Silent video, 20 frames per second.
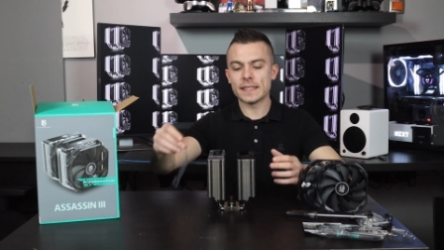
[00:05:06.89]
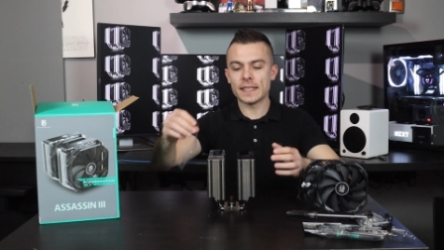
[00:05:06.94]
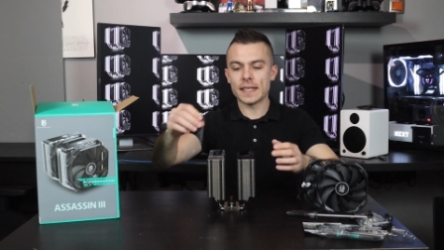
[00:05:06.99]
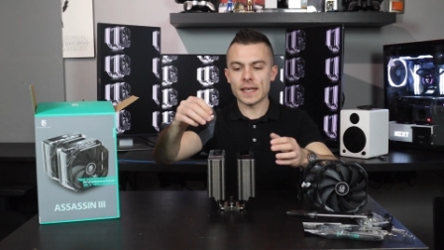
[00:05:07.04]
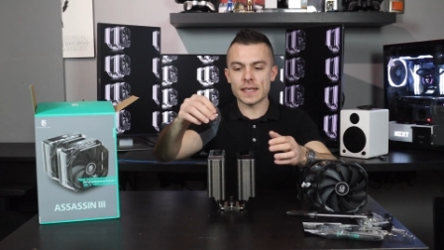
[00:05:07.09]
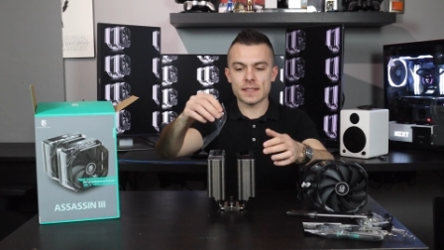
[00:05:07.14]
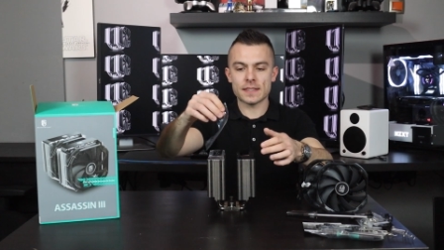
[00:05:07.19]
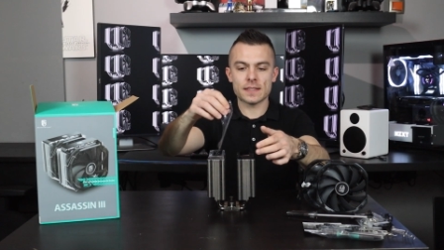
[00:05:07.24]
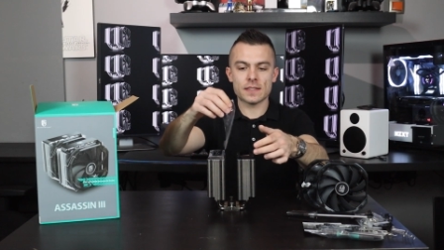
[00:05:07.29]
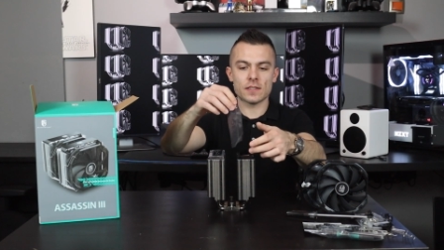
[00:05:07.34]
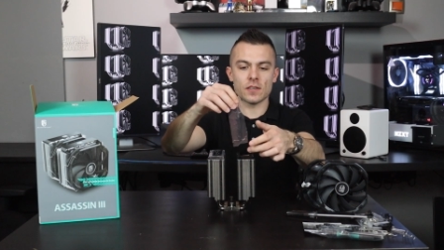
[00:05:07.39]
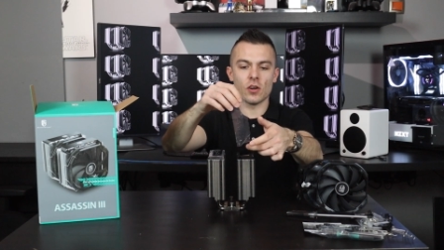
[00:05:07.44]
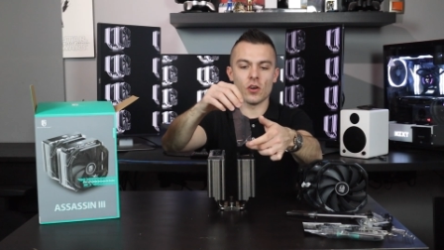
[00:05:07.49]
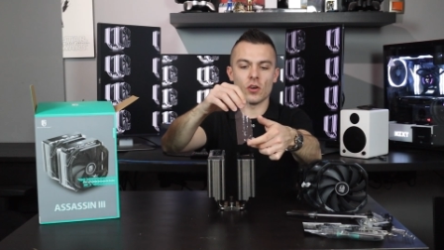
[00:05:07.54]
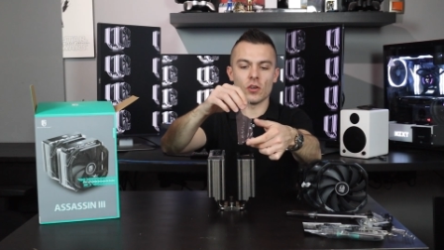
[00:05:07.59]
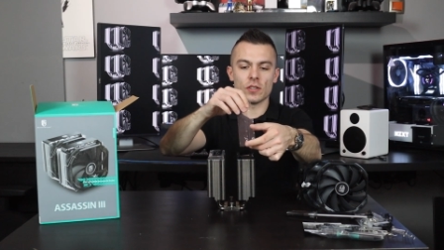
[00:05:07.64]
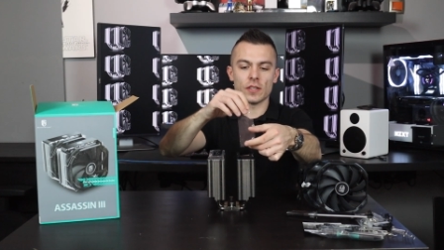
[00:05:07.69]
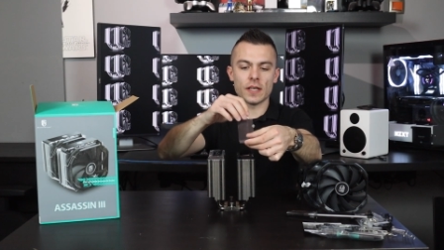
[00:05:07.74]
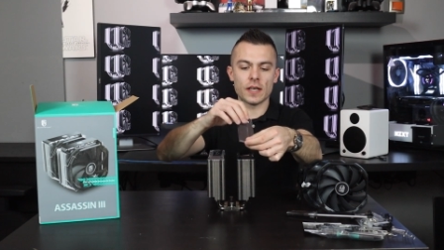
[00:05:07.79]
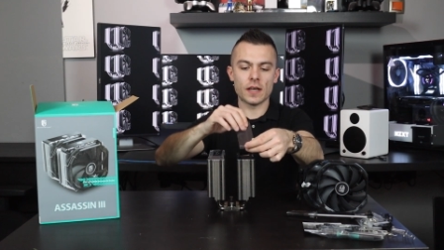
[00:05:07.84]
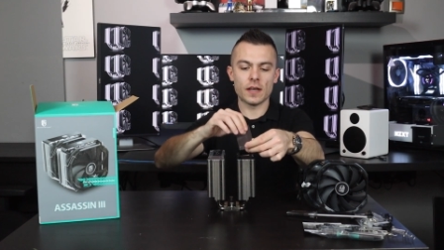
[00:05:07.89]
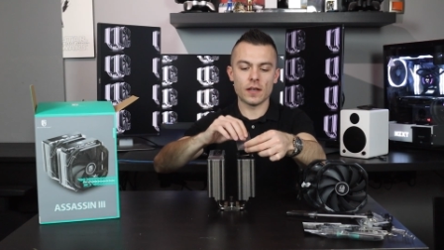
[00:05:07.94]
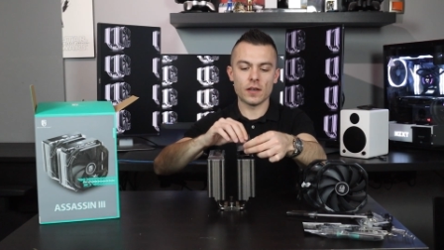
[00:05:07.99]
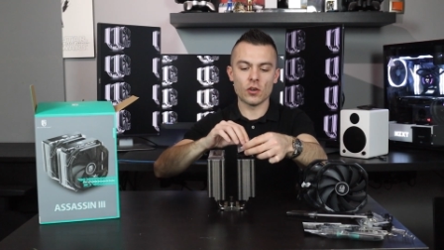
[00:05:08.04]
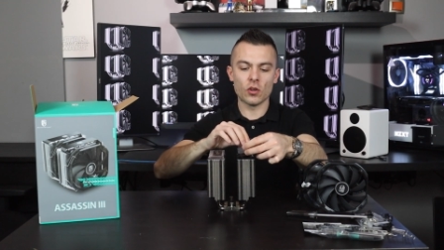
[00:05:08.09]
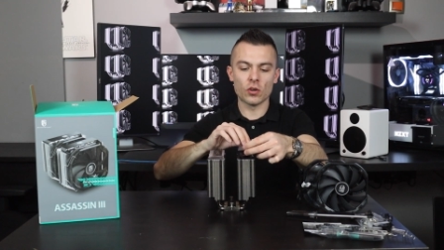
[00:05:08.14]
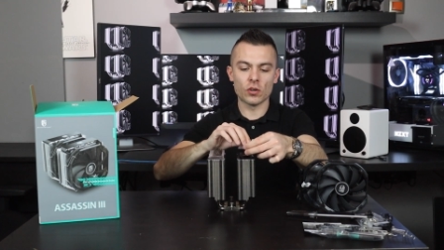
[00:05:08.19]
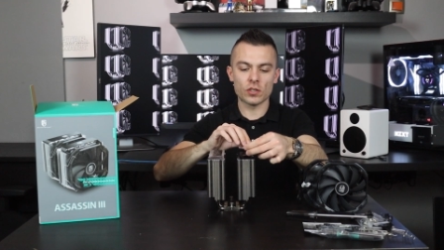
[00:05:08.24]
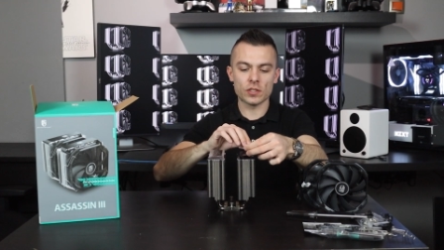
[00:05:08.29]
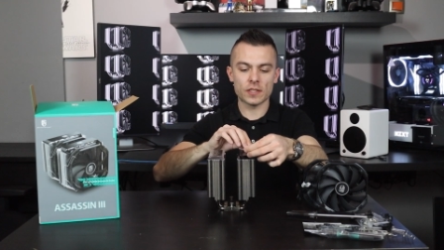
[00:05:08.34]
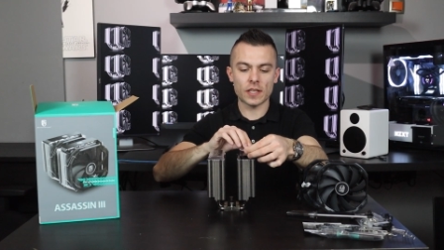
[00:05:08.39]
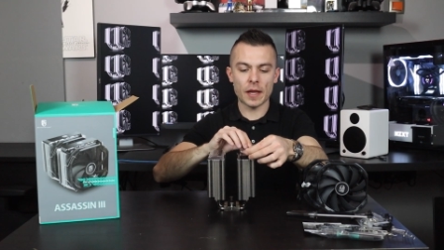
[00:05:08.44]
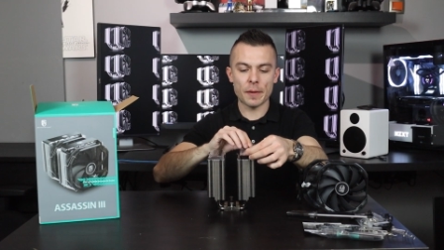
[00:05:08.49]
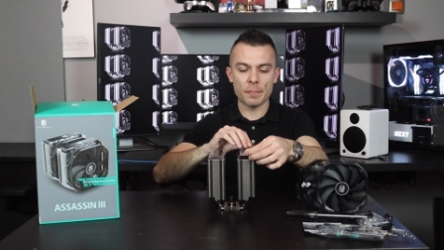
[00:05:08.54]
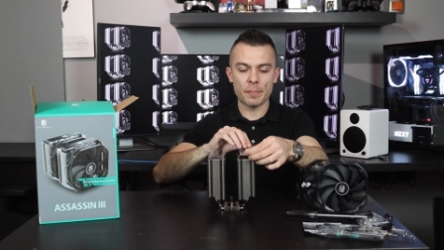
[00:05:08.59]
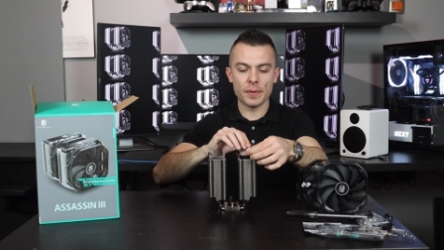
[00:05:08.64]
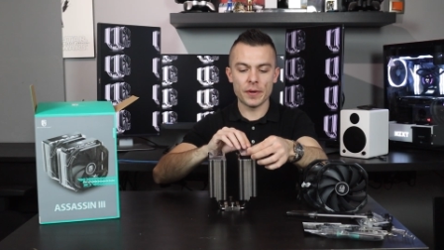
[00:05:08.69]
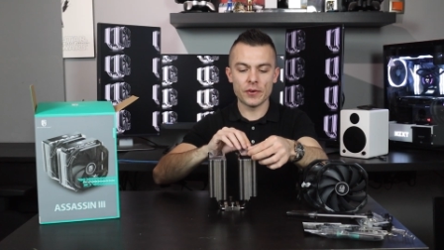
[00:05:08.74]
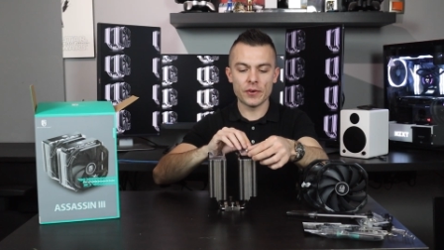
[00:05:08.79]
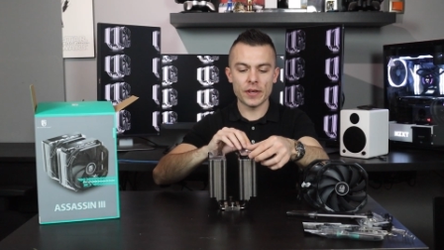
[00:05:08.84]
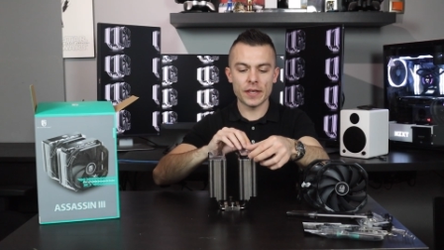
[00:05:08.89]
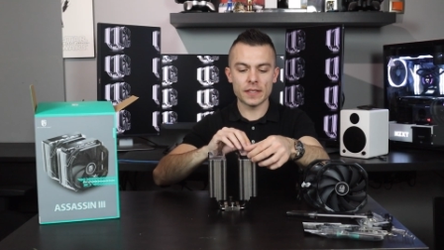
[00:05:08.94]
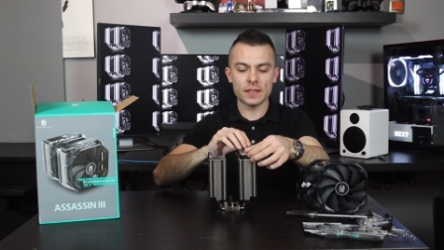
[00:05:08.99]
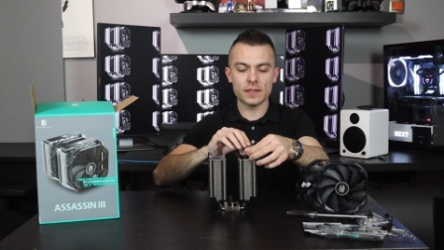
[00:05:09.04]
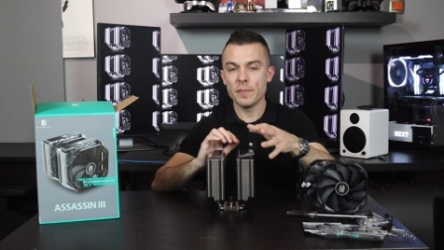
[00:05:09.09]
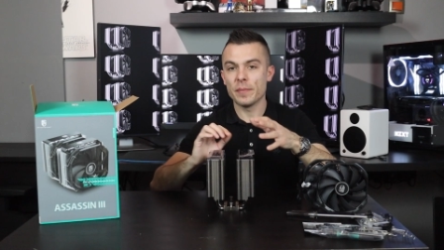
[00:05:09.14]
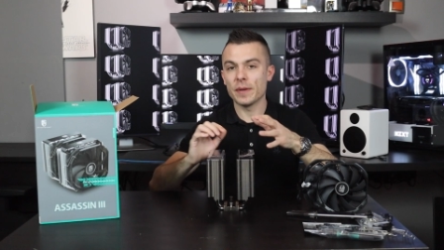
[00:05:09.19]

tests on a longer time period,